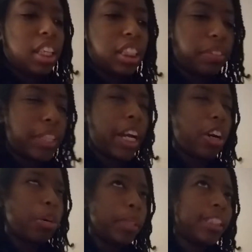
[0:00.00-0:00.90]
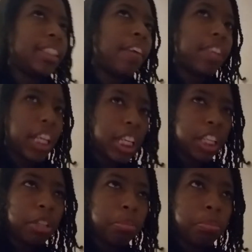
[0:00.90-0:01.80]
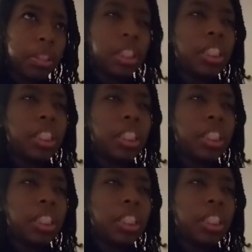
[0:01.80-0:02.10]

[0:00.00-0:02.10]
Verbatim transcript: um, we got home at 7 a.m